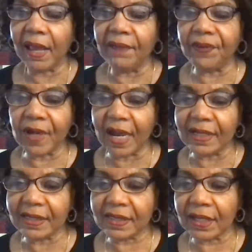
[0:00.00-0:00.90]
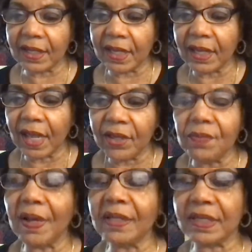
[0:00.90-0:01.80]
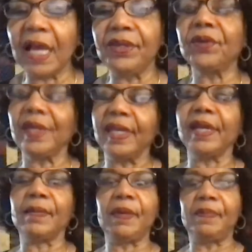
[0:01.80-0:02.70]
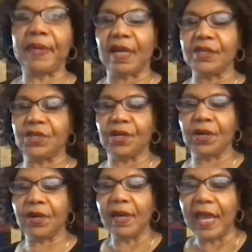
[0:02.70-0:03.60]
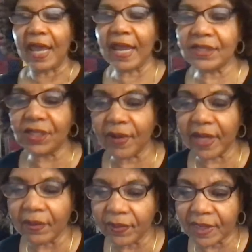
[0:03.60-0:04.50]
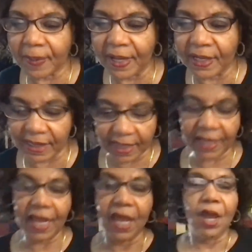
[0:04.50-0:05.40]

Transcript: If you guys, you can hear me because you're answering and responding.